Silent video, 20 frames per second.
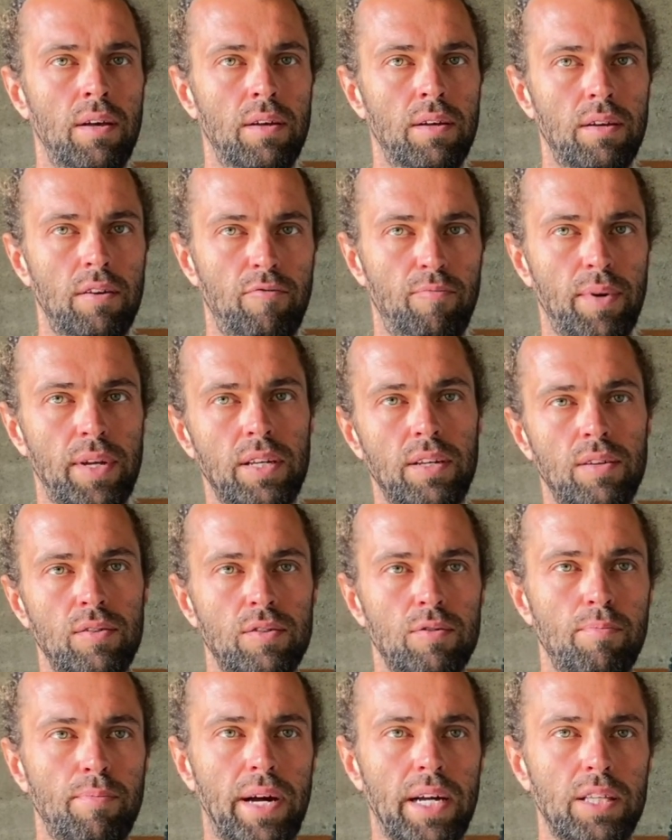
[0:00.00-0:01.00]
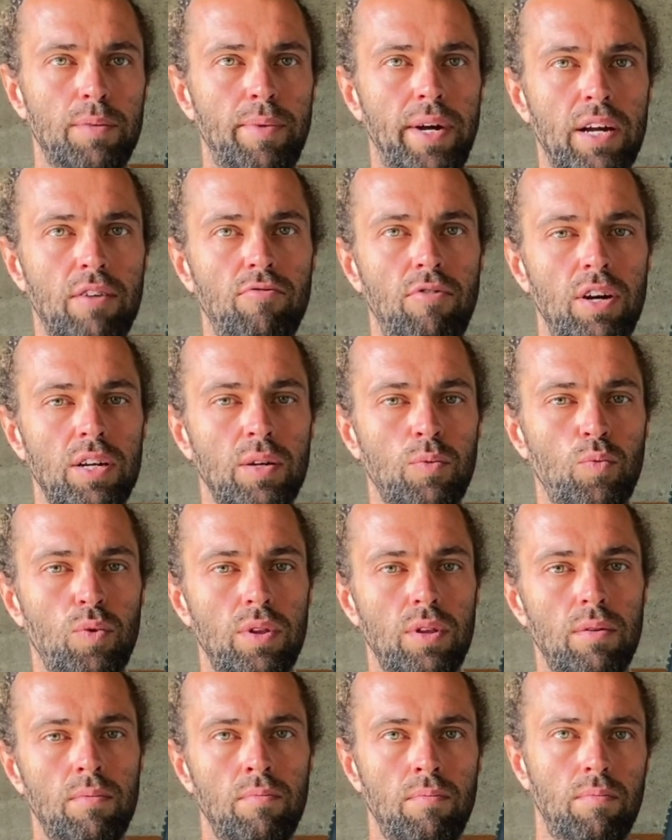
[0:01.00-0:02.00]
I've been doing some back-to-back riding with
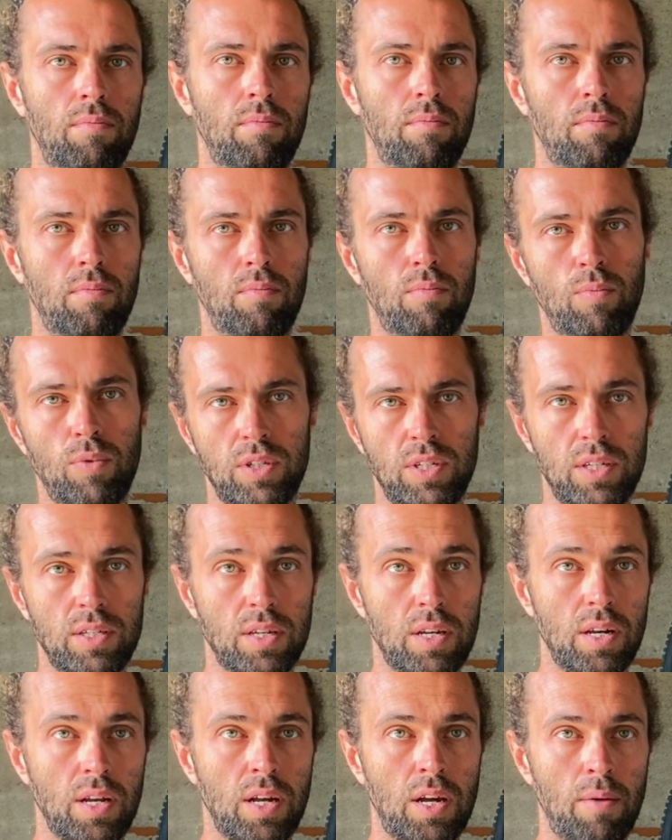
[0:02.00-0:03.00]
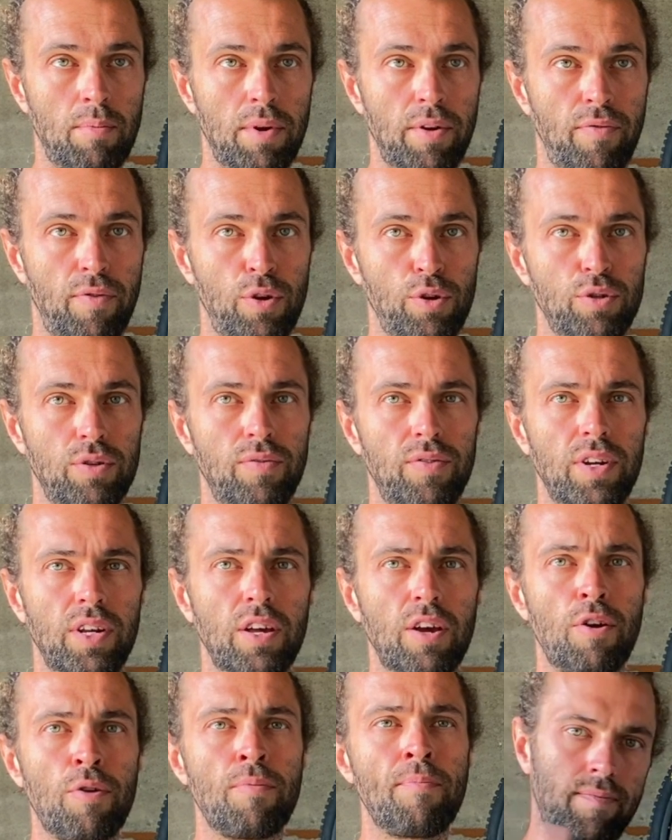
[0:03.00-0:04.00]
them, which is going to come in a future
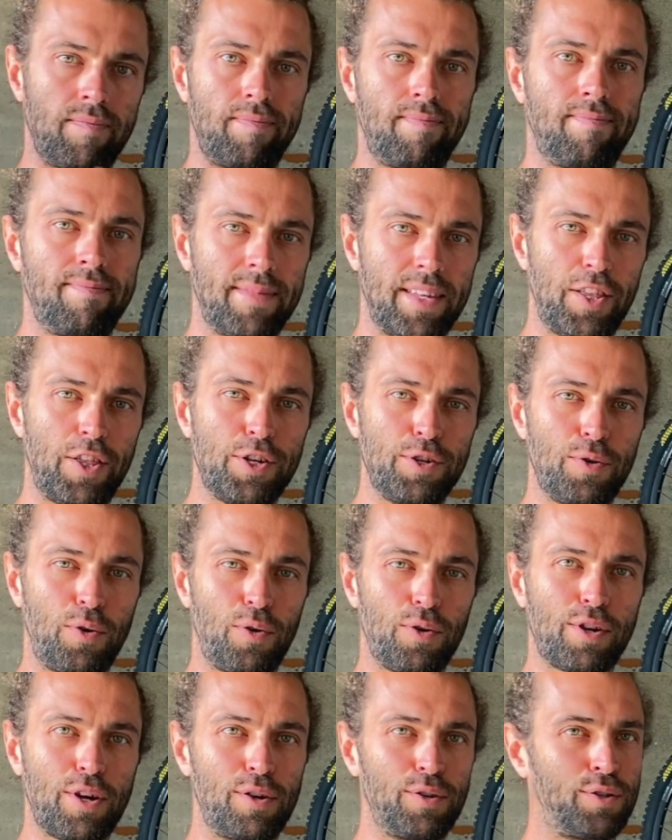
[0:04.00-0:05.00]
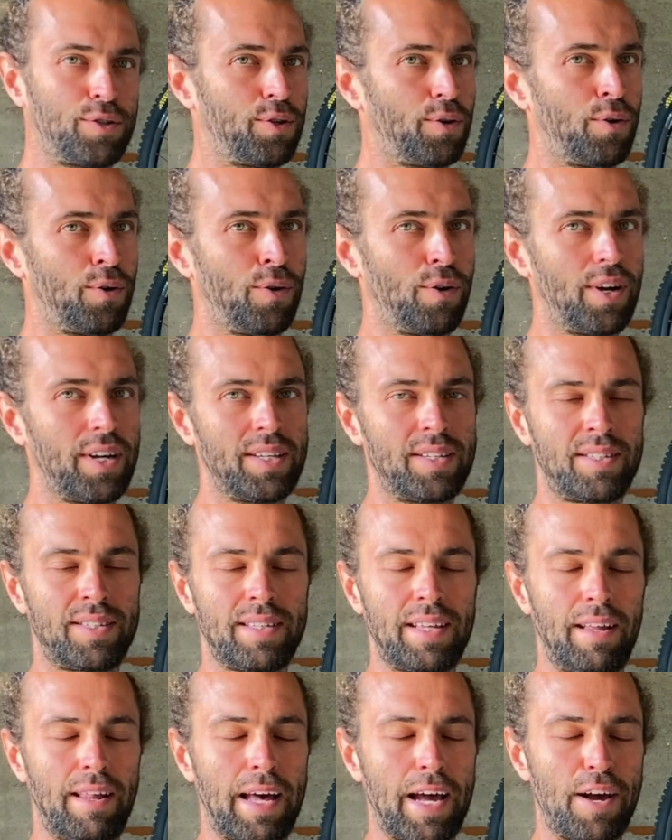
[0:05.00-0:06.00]
video. The Norco Shore is
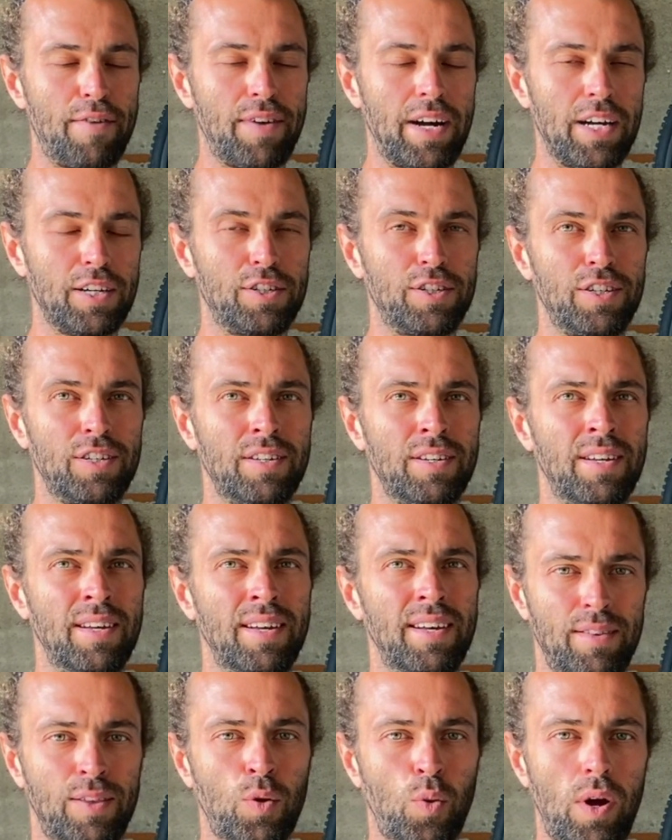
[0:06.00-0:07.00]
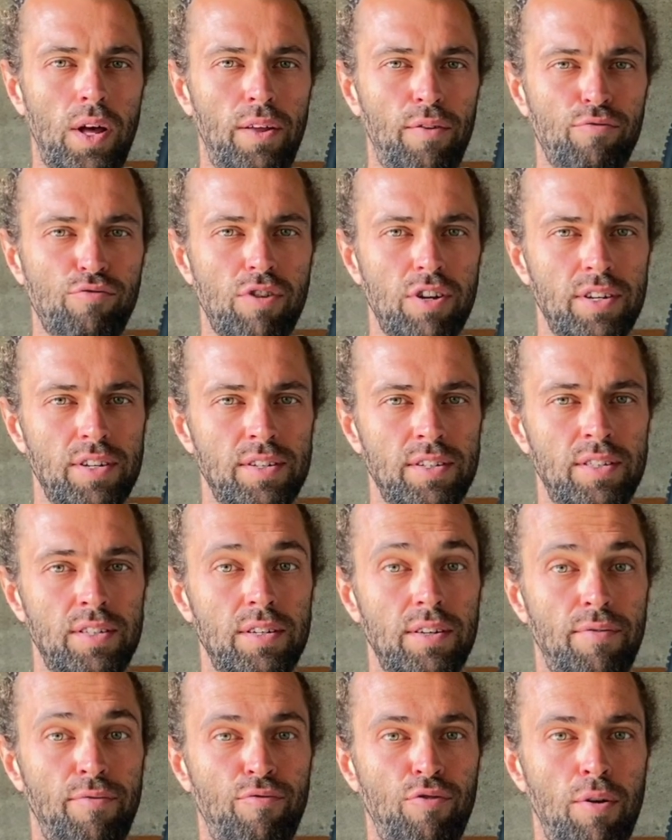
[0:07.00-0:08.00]
still out of action. 12 runs
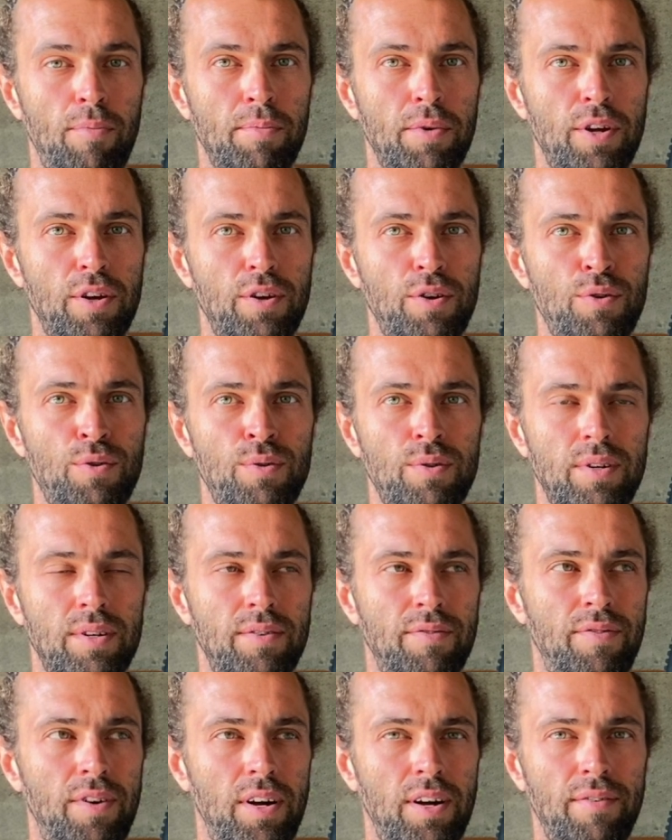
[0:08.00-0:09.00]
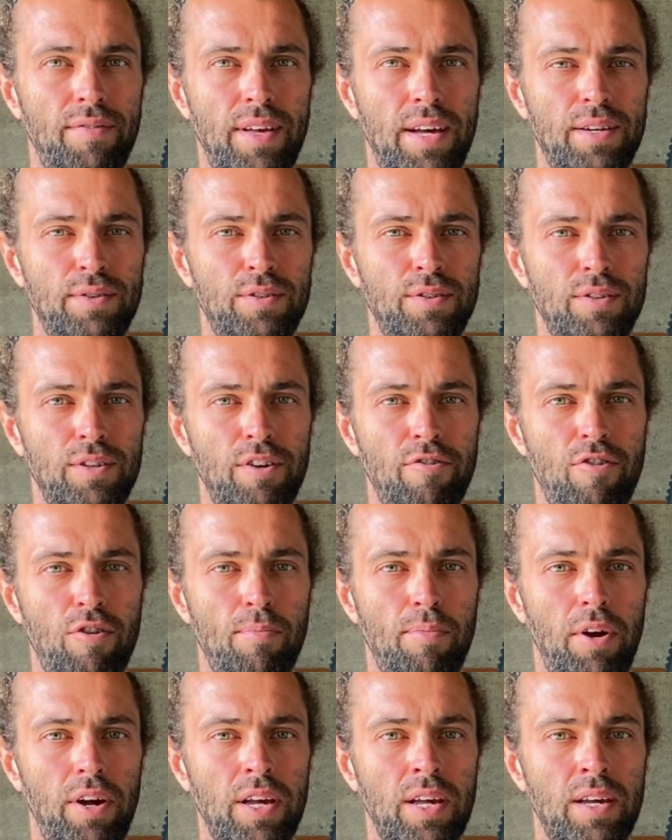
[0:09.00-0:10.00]
from new, €5,000
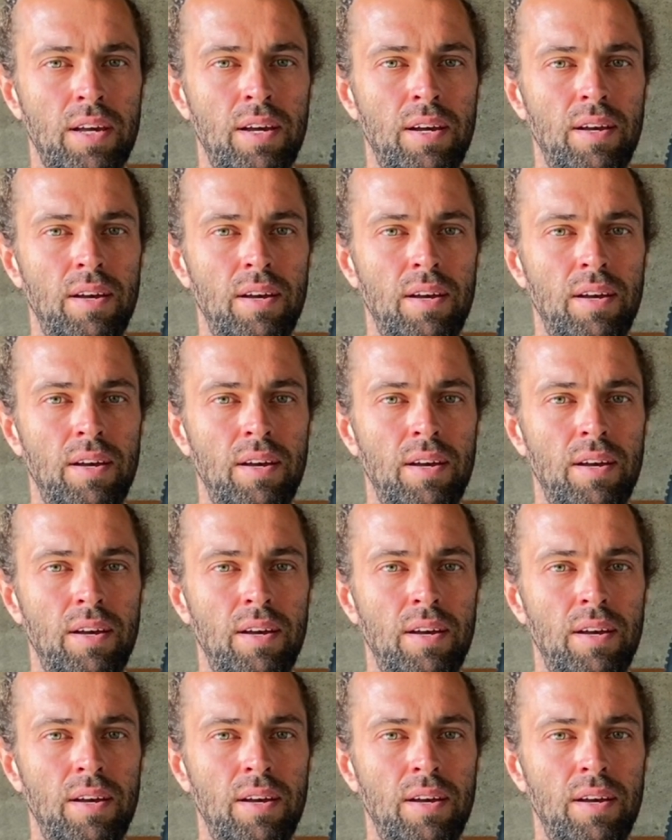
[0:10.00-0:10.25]
bike.